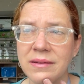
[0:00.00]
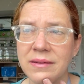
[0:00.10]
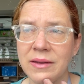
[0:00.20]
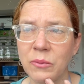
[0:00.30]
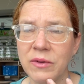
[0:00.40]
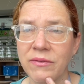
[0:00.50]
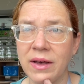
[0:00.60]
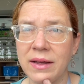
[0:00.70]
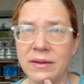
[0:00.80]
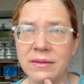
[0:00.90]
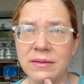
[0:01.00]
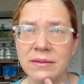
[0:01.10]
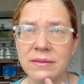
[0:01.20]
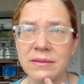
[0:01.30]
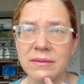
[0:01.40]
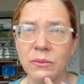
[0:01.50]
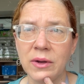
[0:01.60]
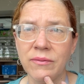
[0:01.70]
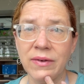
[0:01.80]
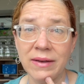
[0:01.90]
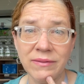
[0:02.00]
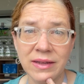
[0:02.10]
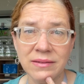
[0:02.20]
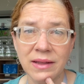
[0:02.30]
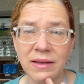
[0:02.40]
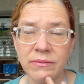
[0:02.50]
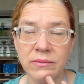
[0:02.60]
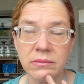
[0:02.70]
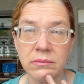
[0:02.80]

and we've got, what, five days left?